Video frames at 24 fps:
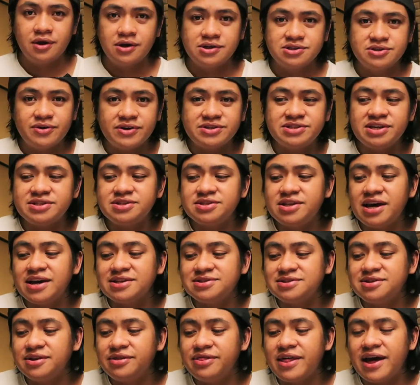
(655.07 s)
So I just
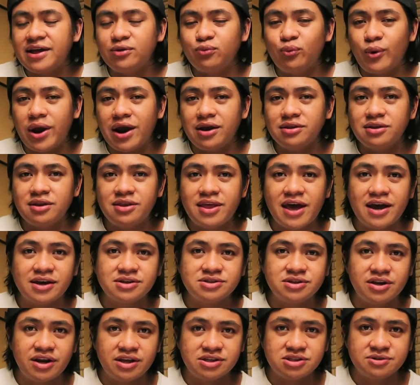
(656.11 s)
tested that wear
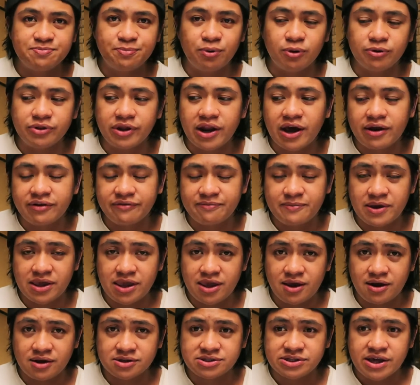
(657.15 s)
detection. I just pulled it out of my
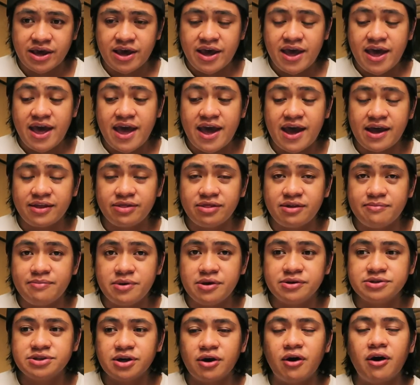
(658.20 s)
ears and the
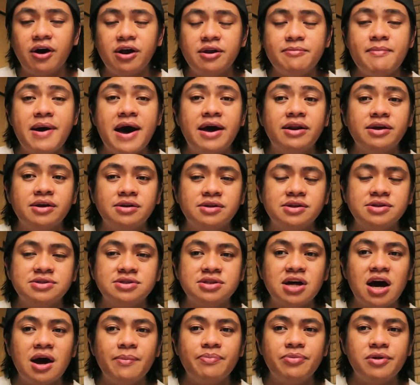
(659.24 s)
music automatically
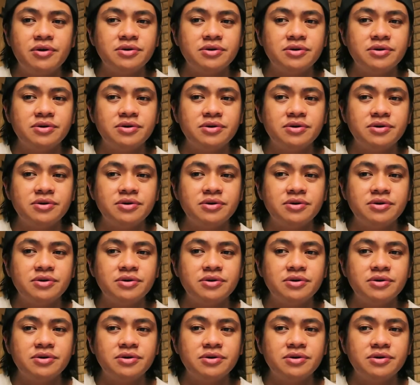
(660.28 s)
stopped.